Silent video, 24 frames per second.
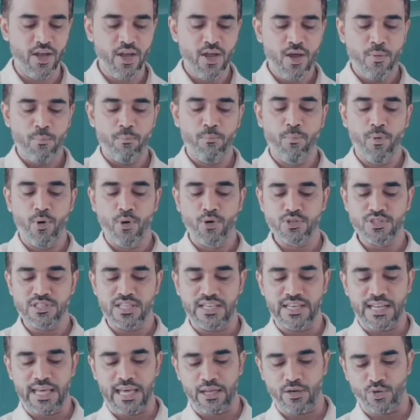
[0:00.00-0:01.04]
bows
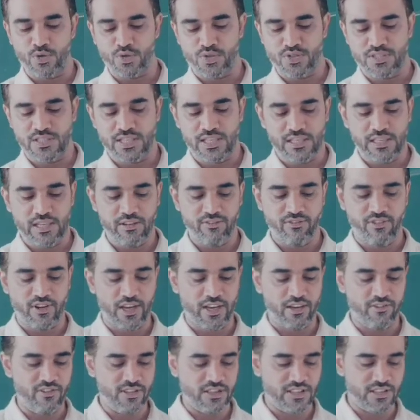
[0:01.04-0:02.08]
and arrows
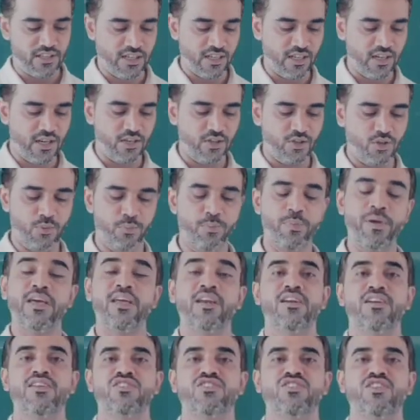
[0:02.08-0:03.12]
signify with regard to
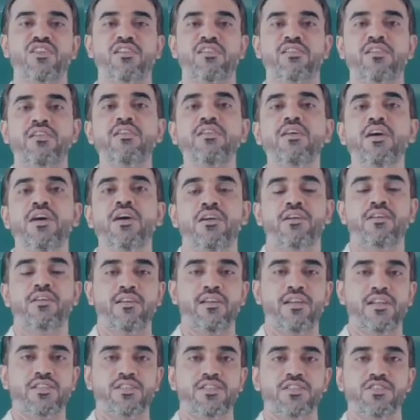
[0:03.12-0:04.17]
parent-children
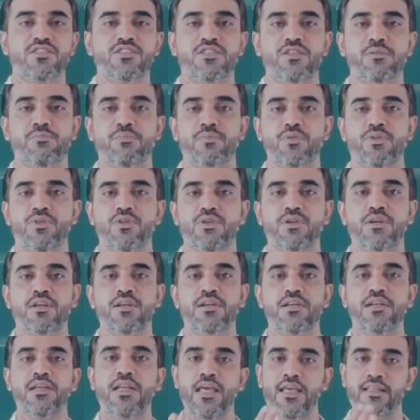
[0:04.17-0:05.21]
relationship? You
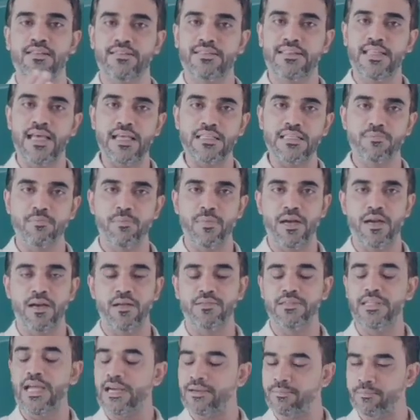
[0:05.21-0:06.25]
can take that
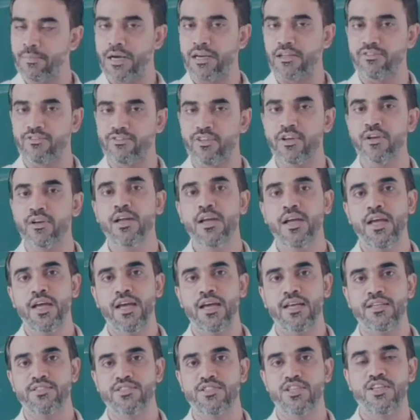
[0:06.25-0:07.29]
metaphor
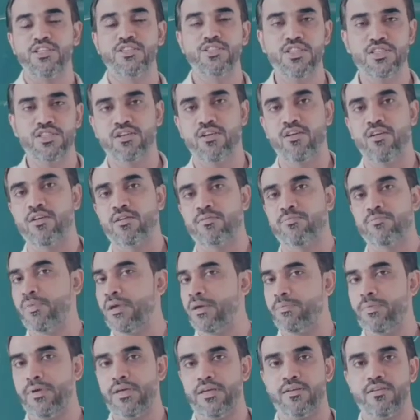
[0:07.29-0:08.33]
and change it, or
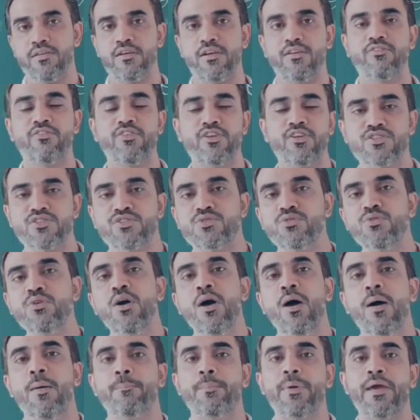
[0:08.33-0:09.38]
maybe reference to
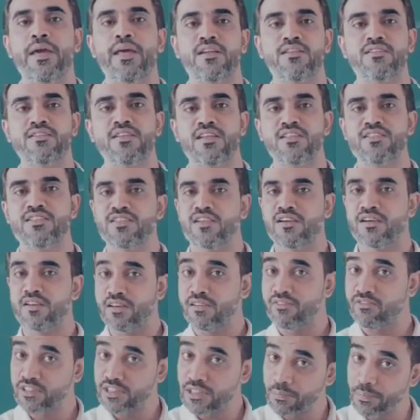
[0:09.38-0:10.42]
parent and
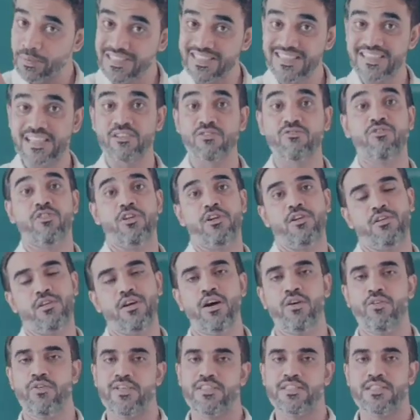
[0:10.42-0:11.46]
children with the present world.
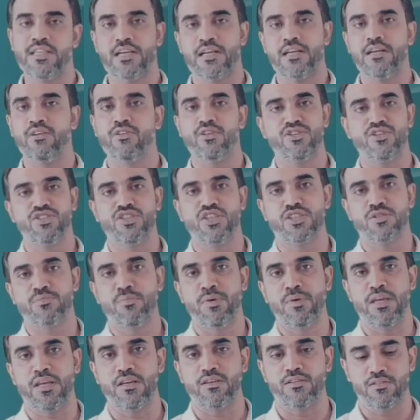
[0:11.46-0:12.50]
How exactly you can just
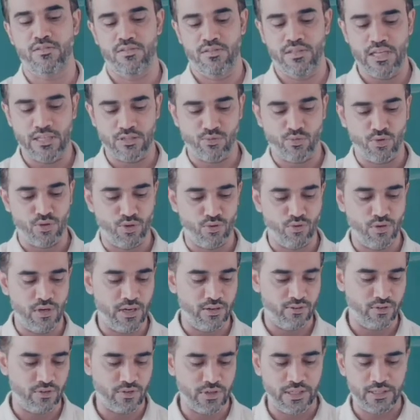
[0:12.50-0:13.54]
make it. That's what you will
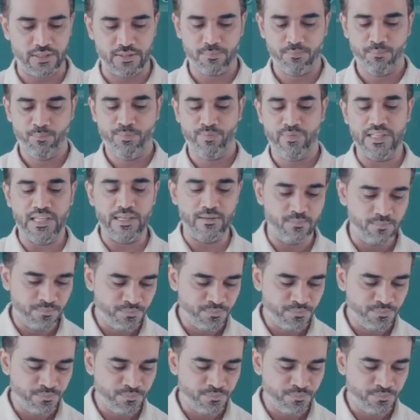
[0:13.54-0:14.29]
have to write. Then,